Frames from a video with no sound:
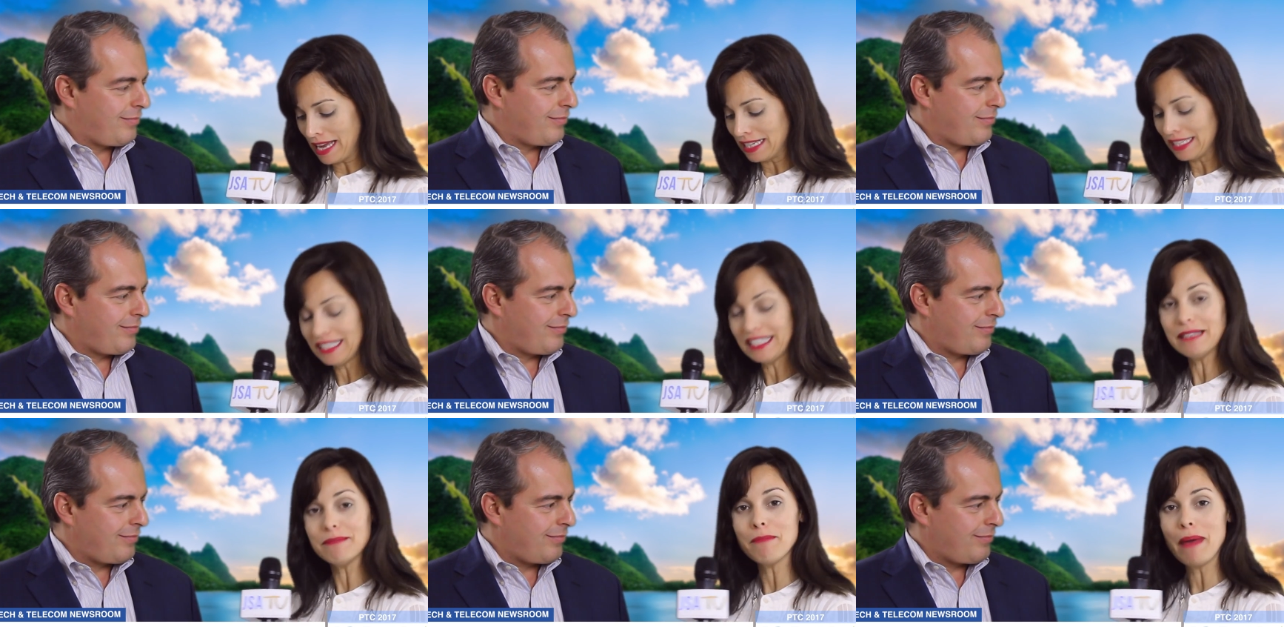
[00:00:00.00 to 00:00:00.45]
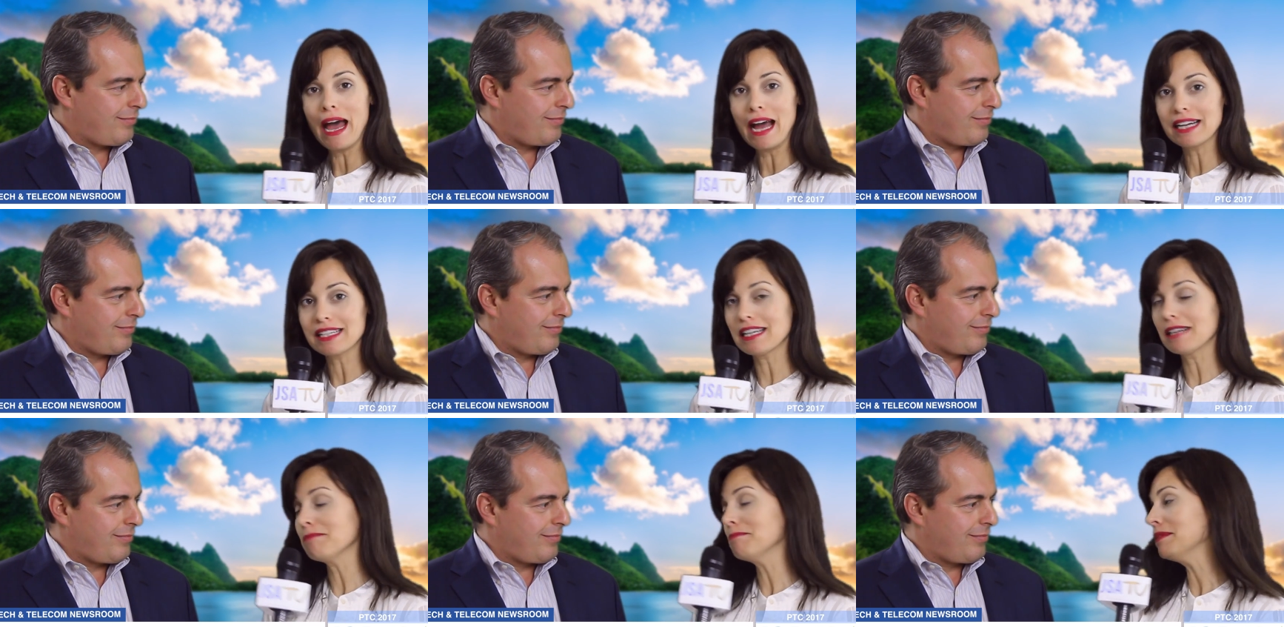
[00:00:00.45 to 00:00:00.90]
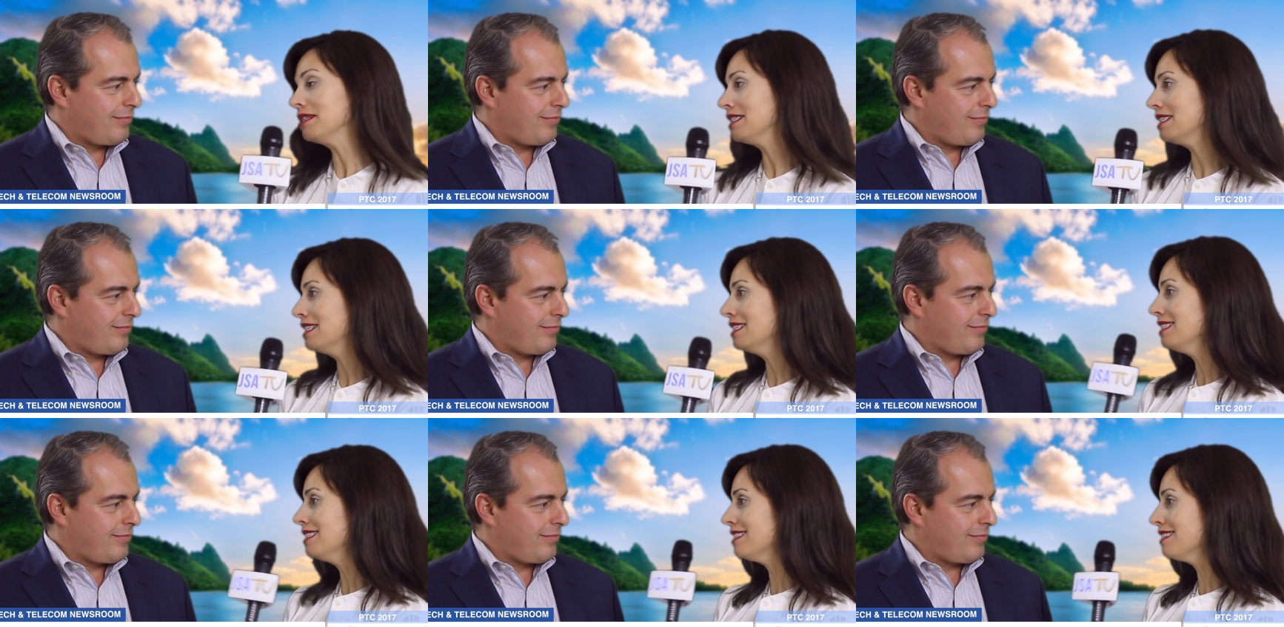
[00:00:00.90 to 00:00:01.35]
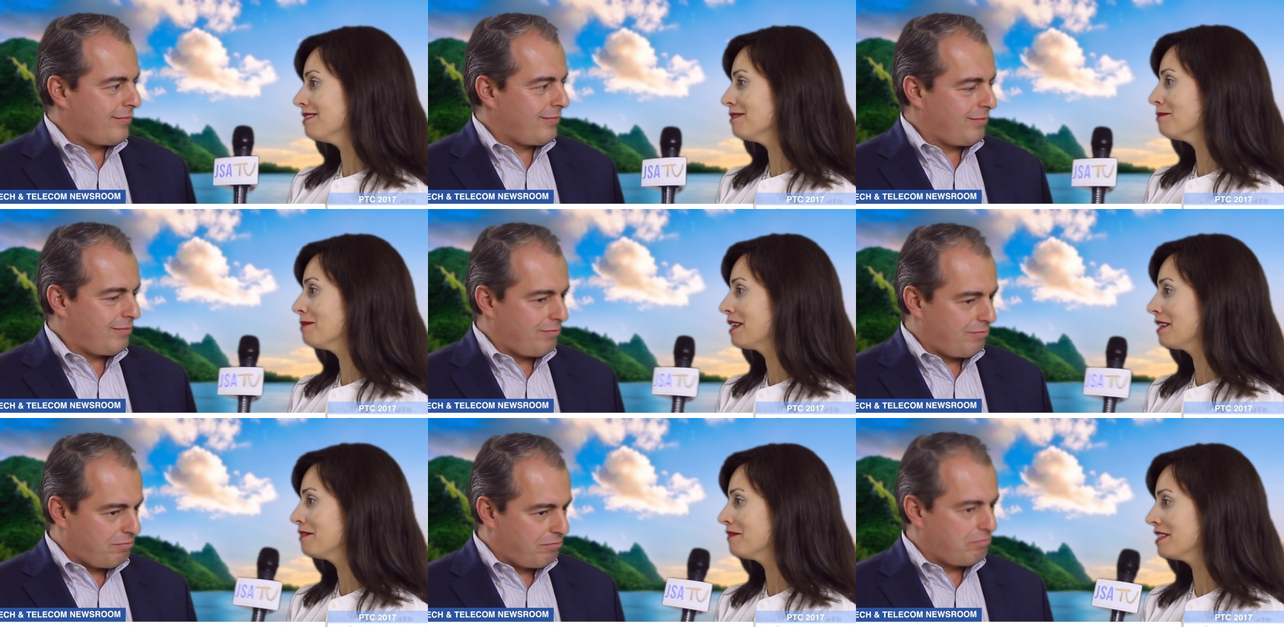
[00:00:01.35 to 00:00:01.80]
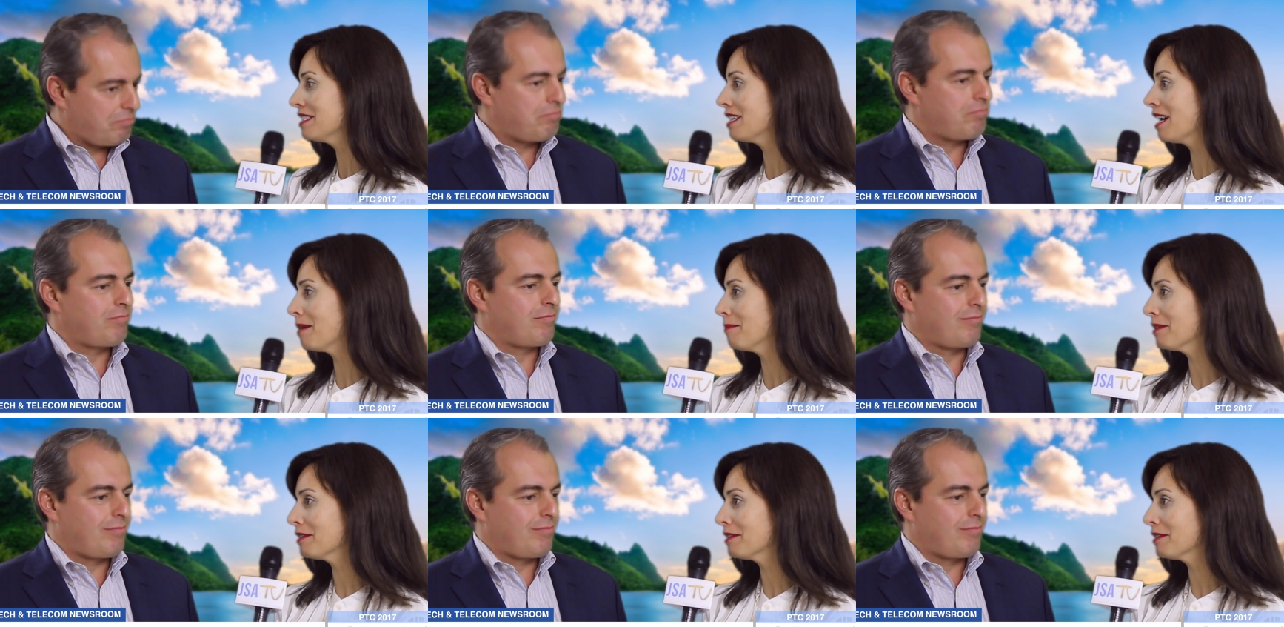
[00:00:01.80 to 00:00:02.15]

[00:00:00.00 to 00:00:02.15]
Speaker 1: and its impact on business, a relevant